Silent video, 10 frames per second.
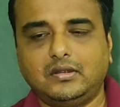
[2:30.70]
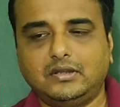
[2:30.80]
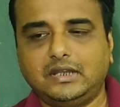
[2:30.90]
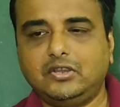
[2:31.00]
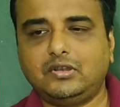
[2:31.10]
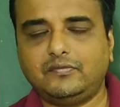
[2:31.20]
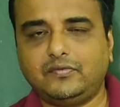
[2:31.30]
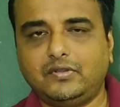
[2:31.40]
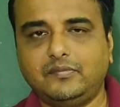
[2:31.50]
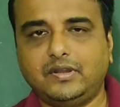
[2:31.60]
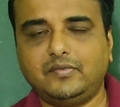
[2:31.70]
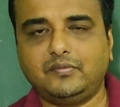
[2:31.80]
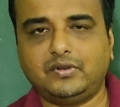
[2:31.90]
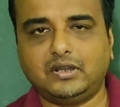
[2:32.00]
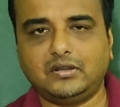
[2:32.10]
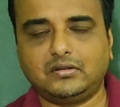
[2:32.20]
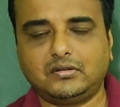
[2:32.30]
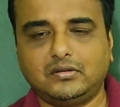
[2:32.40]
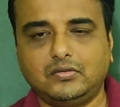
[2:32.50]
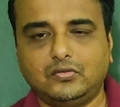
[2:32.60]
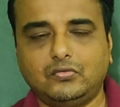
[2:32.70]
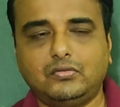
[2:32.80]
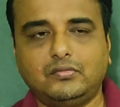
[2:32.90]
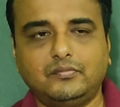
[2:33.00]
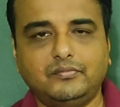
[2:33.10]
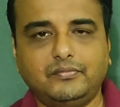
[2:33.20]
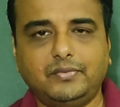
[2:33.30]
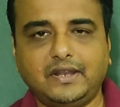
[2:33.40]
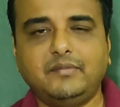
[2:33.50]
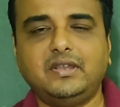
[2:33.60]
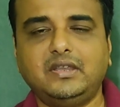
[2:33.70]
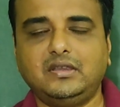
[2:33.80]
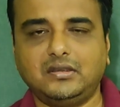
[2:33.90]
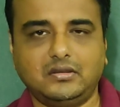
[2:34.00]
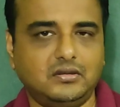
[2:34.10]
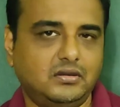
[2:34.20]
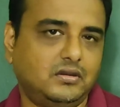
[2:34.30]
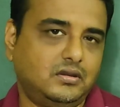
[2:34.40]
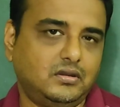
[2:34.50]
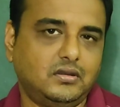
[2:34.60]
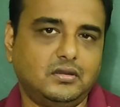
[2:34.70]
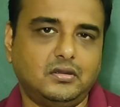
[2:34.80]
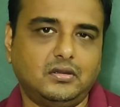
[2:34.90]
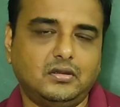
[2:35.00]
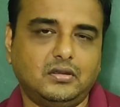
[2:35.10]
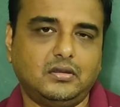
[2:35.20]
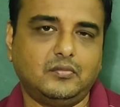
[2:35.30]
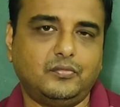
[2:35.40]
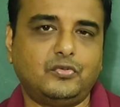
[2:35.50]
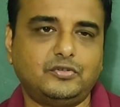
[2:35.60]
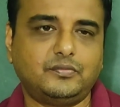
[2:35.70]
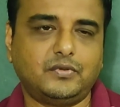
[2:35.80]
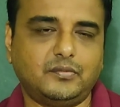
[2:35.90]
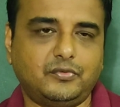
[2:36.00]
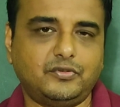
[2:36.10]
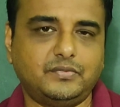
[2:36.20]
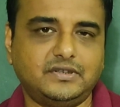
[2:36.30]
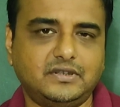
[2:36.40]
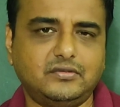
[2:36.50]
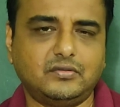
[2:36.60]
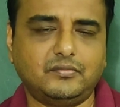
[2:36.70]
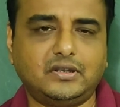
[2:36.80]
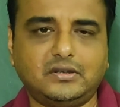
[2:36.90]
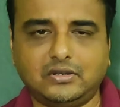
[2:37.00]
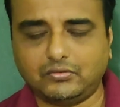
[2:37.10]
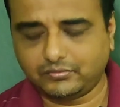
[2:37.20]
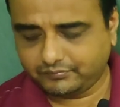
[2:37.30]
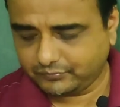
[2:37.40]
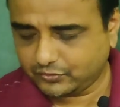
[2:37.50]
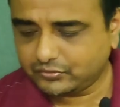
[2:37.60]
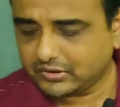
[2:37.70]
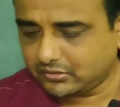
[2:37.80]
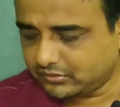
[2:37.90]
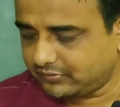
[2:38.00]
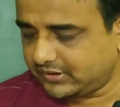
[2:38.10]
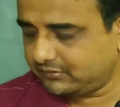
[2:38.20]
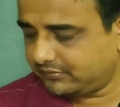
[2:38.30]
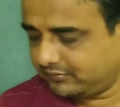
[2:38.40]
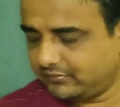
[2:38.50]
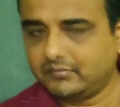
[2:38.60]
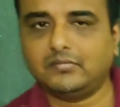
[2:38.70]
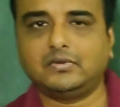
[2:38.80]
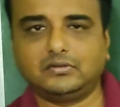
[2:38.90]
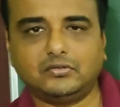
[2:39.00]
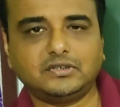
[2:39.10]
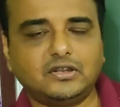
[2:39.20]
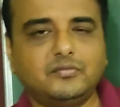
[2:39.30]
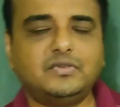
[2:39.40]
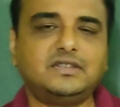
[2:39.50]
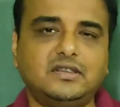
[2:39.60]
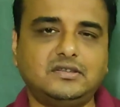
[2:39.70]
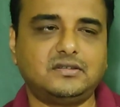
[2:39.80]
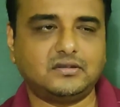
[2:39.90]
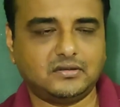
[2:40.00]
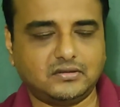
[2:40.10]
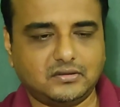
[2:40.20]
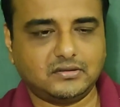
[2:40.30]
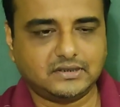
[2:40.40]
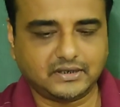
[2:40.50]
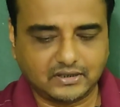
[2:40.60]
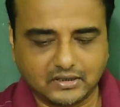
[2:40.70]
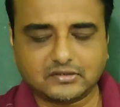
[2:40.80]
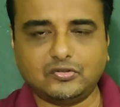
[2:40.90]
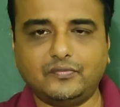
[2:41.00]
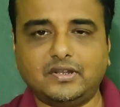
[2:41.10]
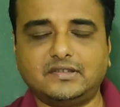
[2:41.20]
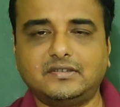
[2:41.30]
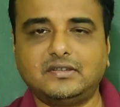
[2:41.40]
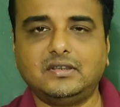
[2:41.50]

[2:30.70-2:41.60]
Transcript: Daniel Defoe even before that wrote very many prose pieces, but those were not very, those cannot be said as novels.